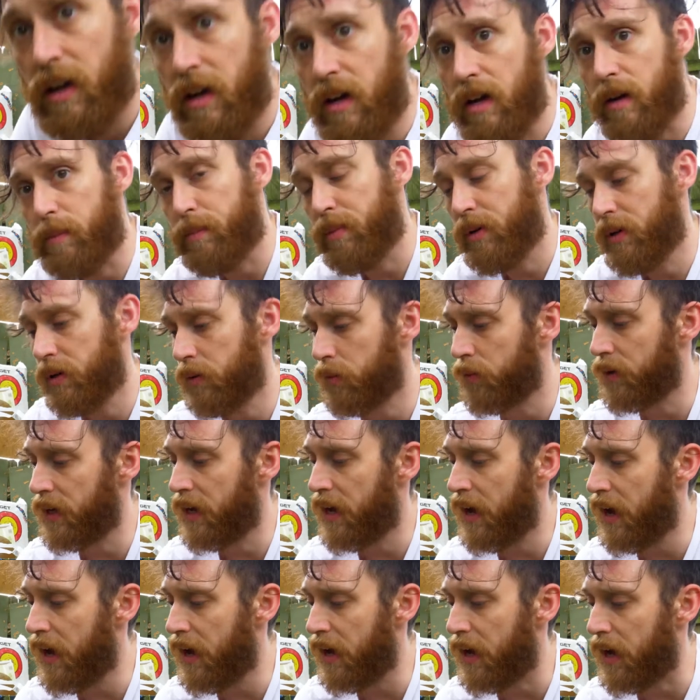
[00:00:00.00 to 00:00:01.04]
up, we
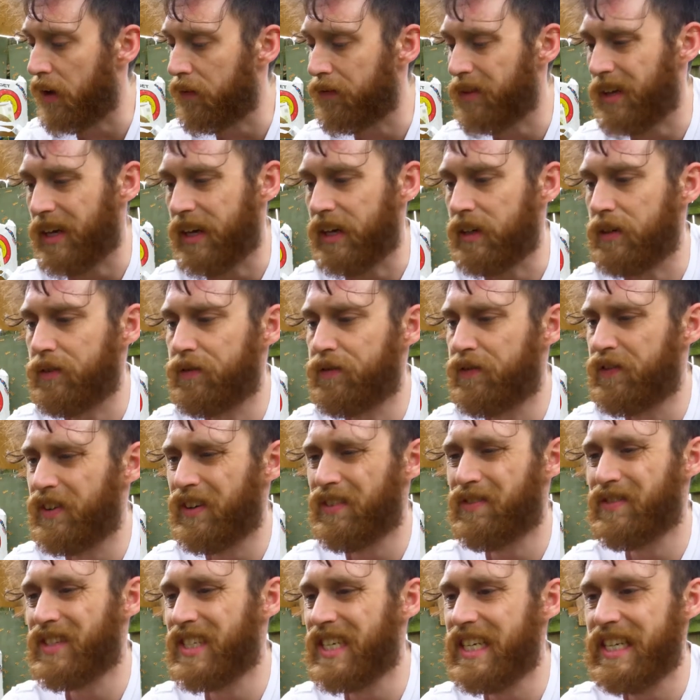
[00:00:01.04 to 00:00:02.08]
have like
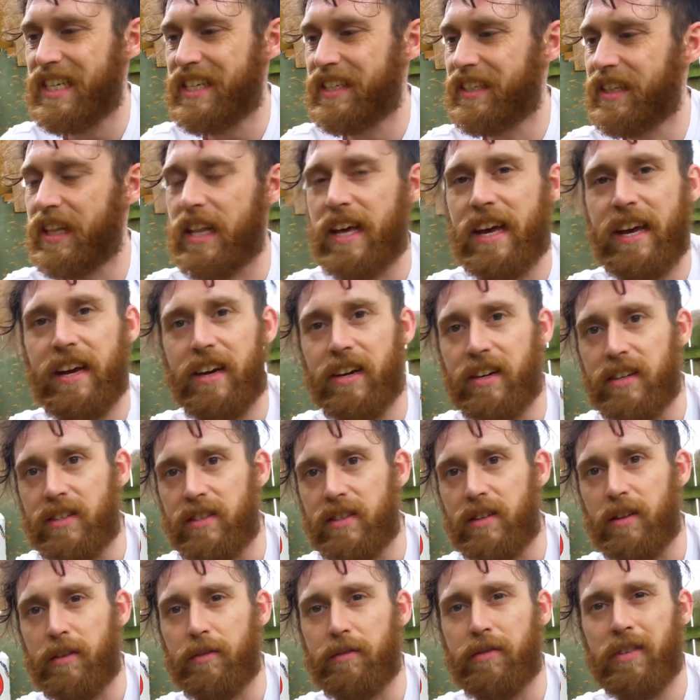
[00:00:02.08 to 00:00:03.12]
fifteen
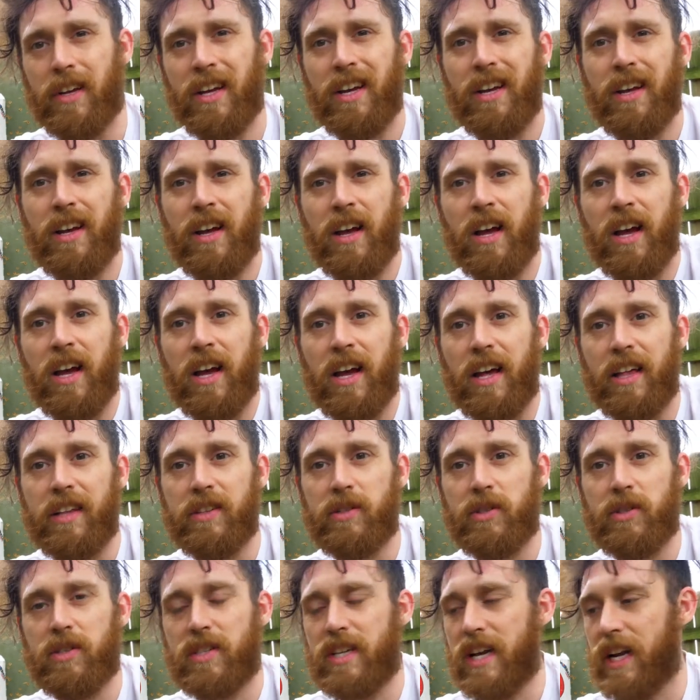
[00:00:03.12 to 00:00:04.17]
layers of,
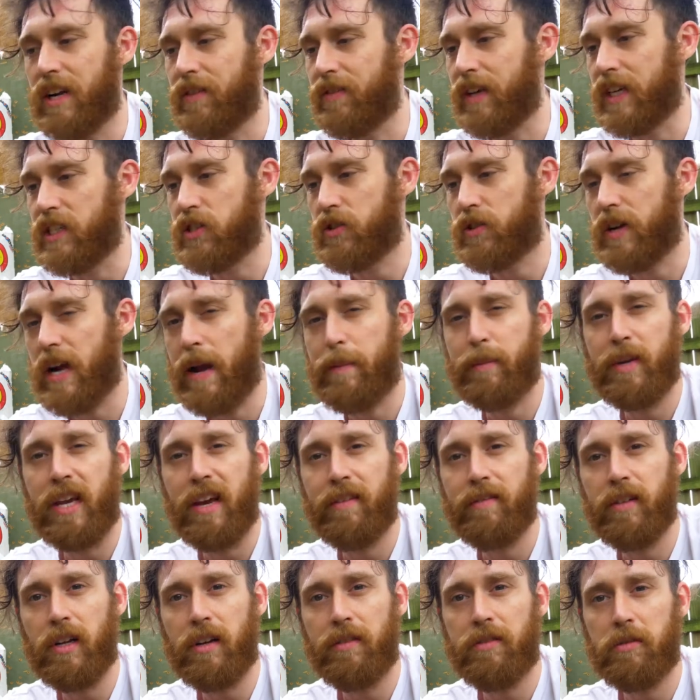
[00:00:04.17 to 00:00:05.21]
this is kind of like scrap
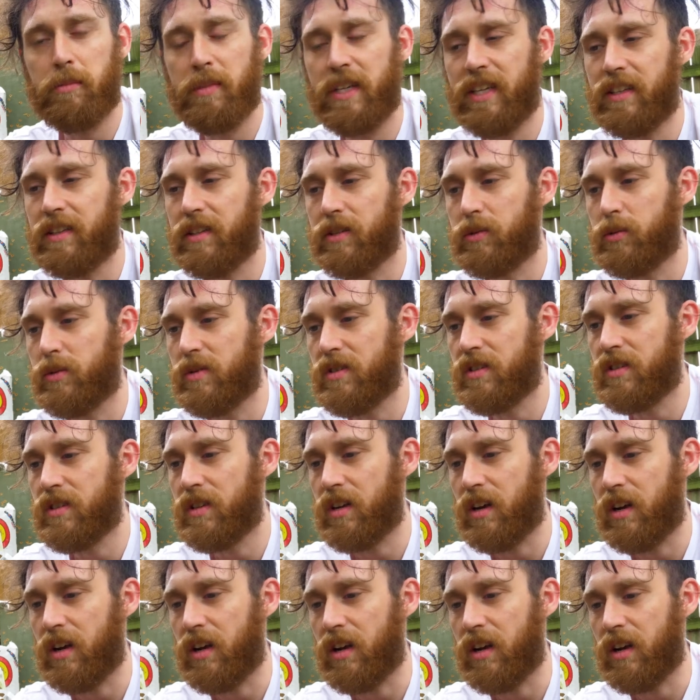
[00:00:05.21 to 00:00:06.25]
Kevlar for me. This was,
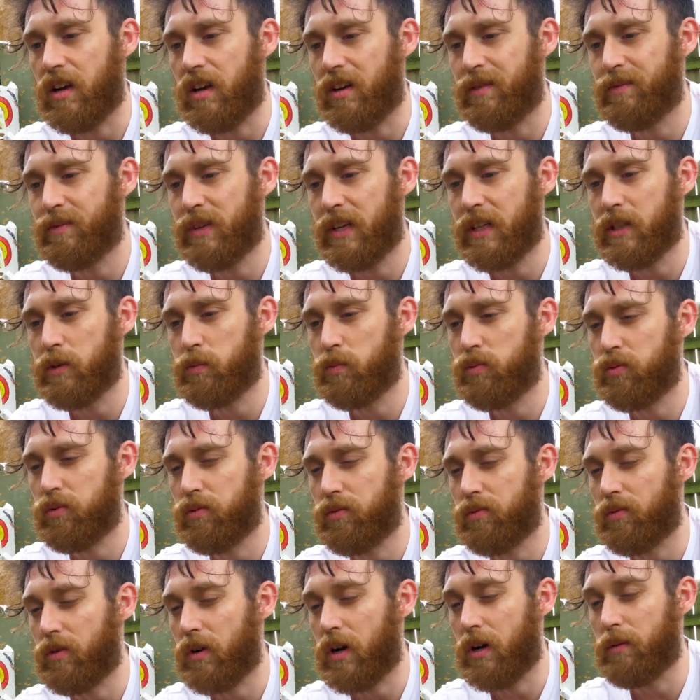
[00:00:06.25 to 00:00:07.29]
uh, it's
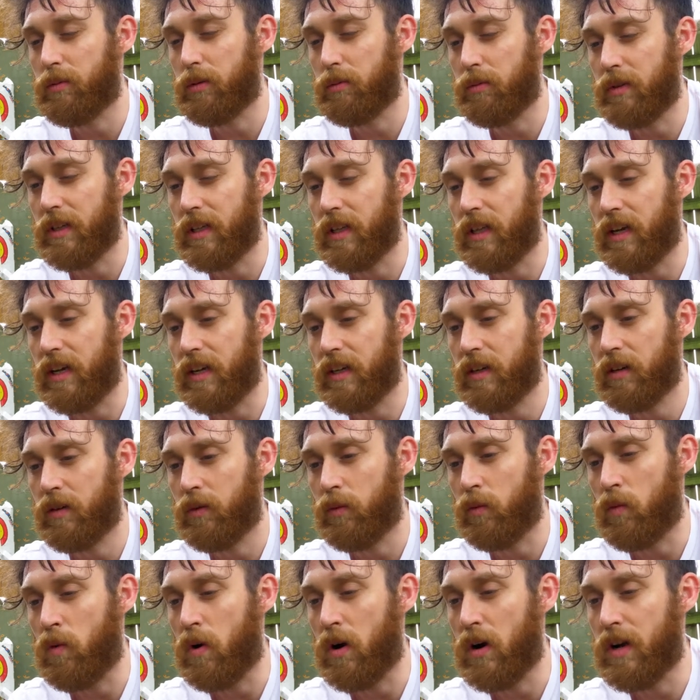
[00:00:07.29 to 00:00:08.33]
probably like
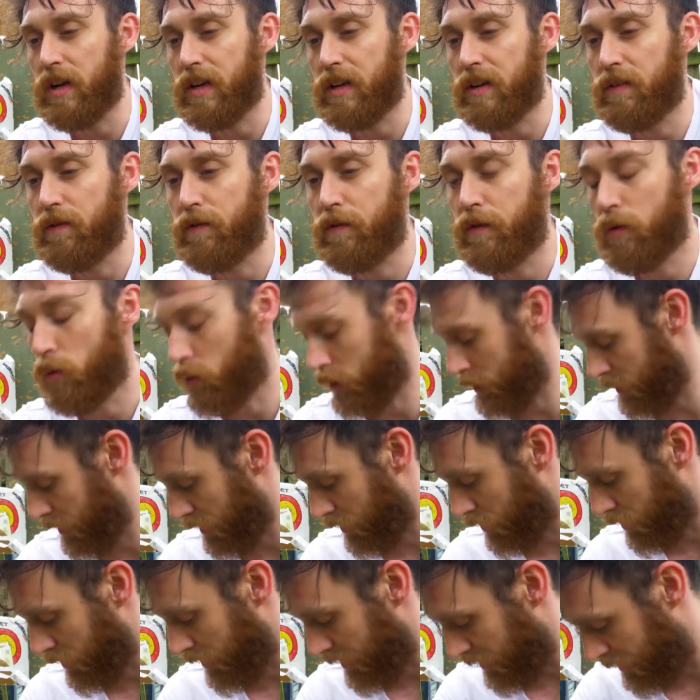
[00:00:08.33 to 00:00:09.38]
one forty
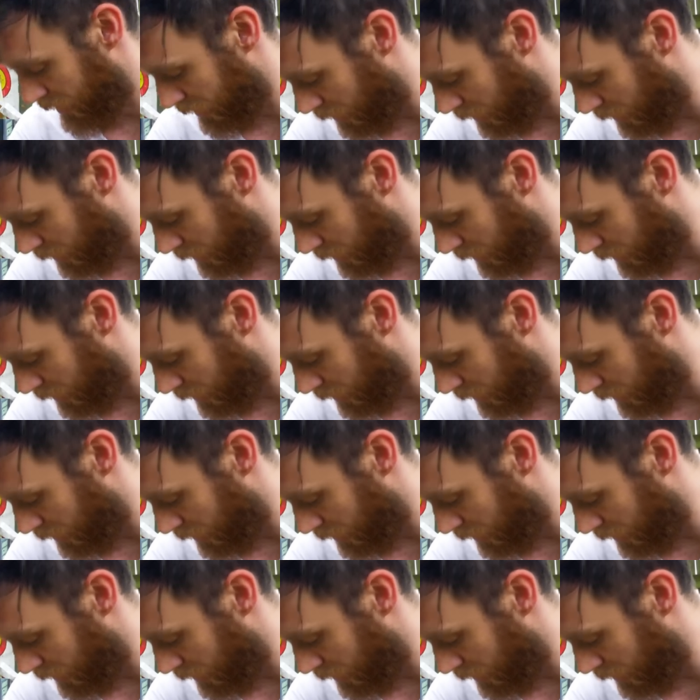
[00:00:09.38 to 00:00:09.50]
G S